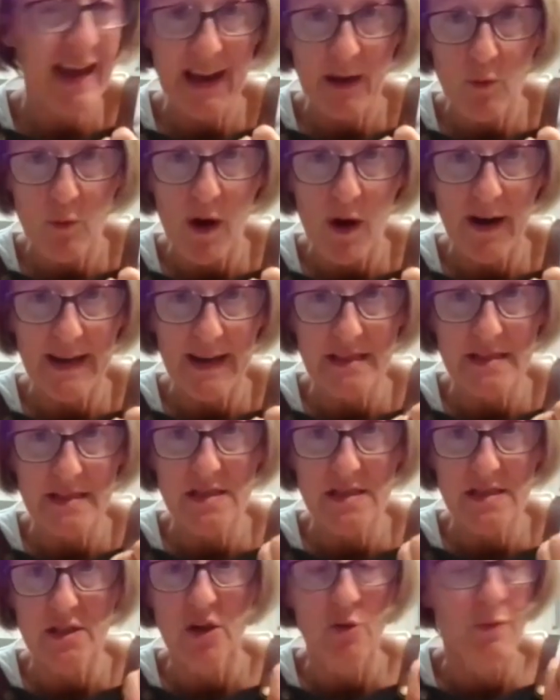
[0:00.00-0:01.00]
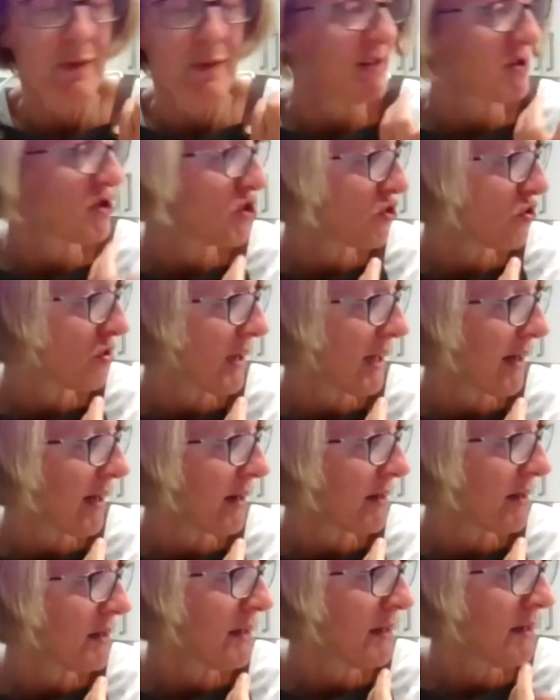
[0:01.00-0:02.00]
the egg whites, you add
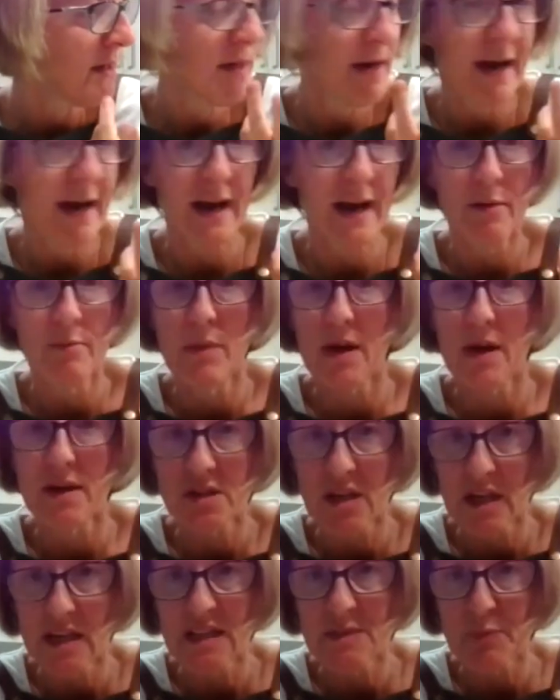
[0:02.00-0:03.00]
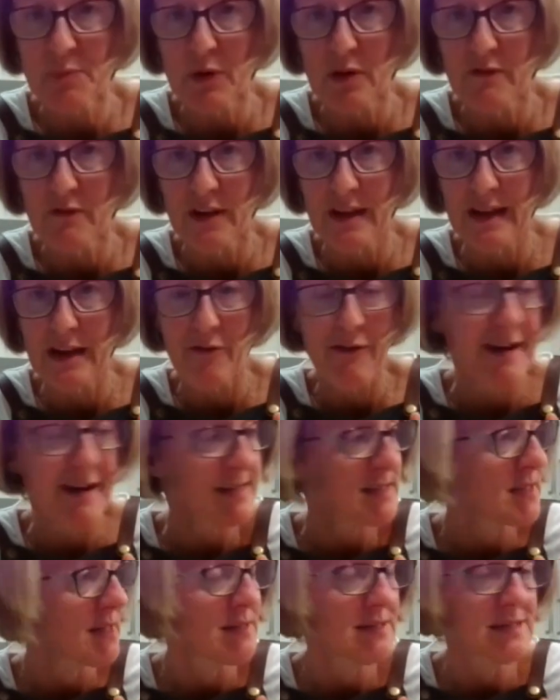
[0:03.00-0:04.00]
sugar, a teaspoon of vanilla
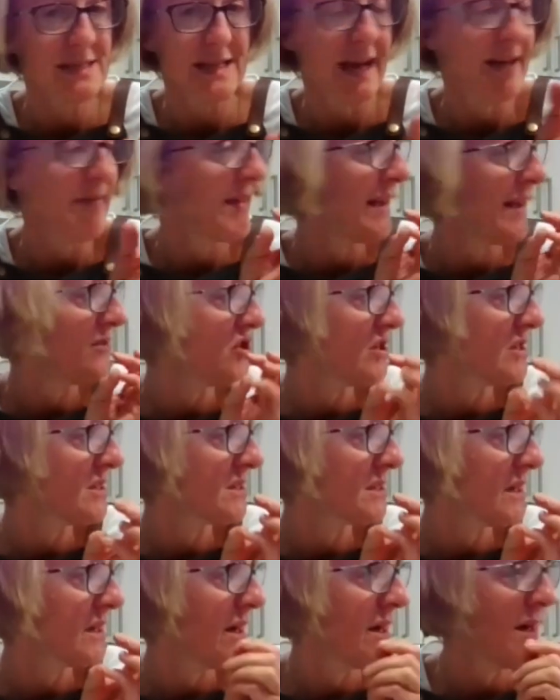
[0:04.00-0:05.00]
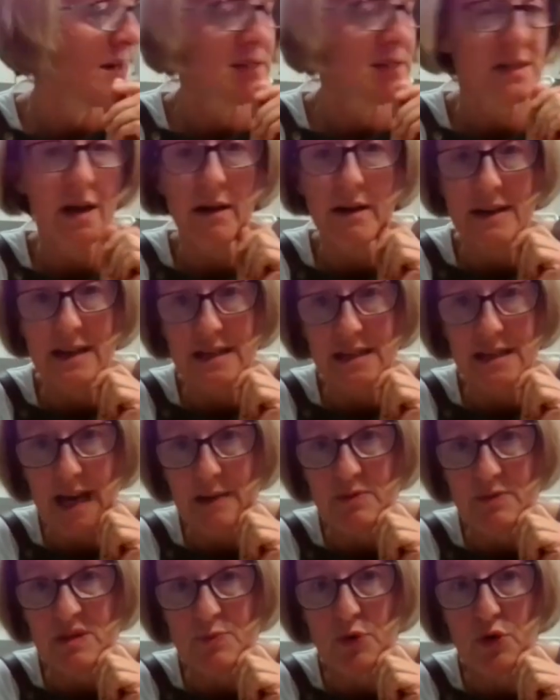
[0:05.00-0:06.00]
essence, and then just a tiny
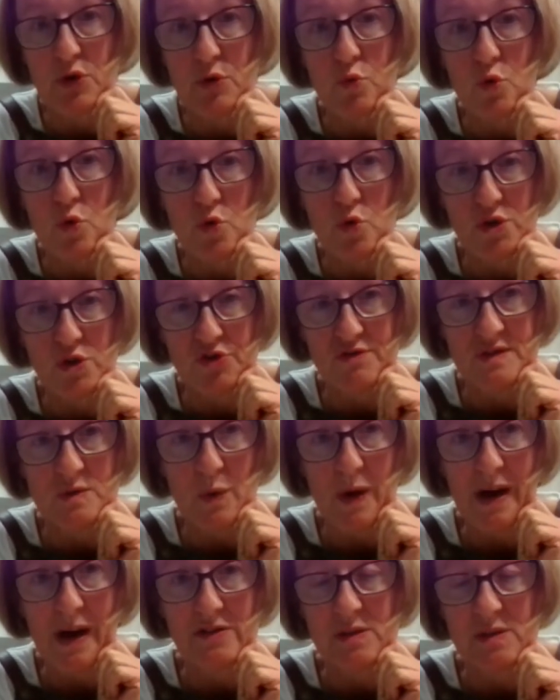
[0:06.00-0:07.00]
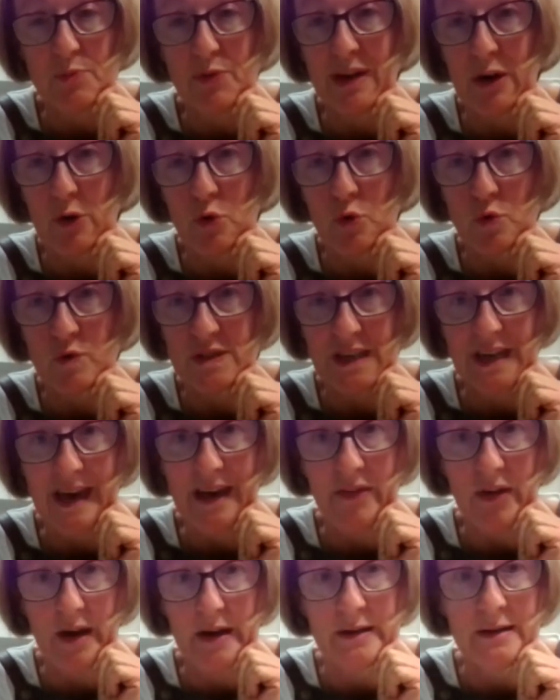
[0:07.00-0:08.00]
tablespoon of water as well to bring it all
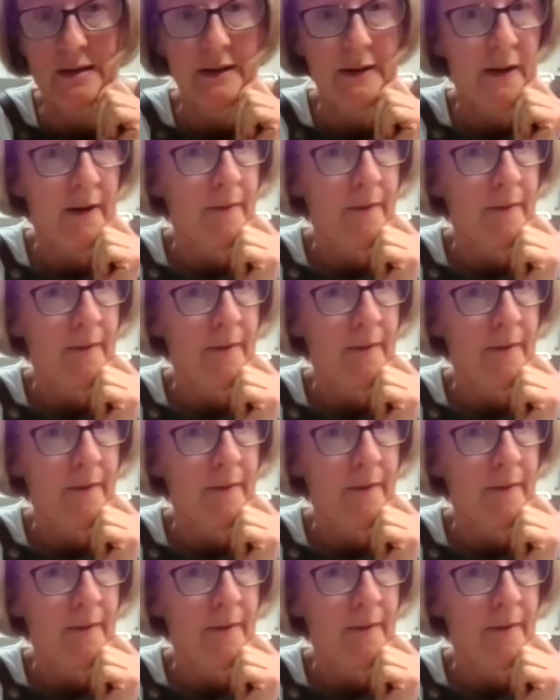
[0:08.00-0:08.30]
together.